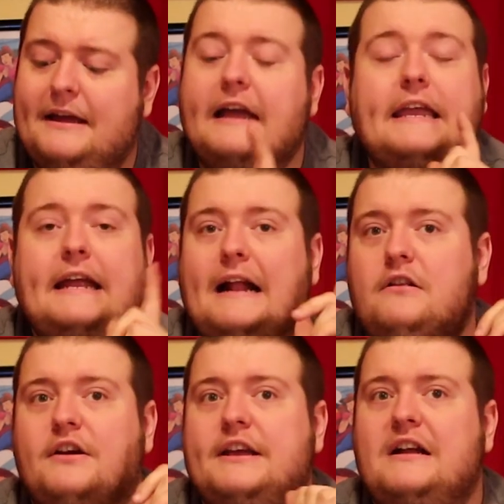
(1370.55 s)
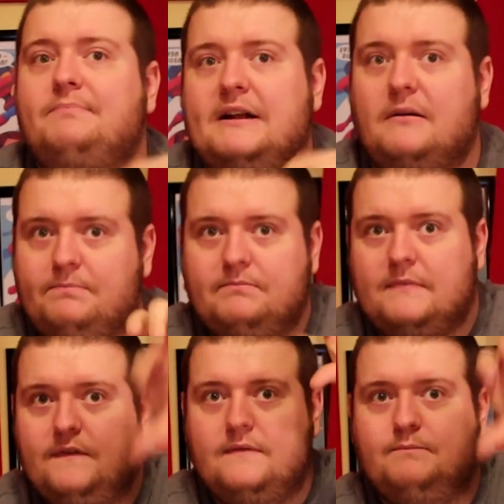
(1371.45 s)
Again, I'll look it up and I'll
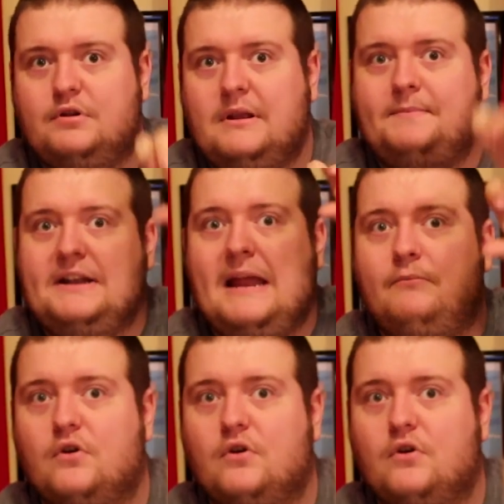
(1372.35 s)
pull up the name real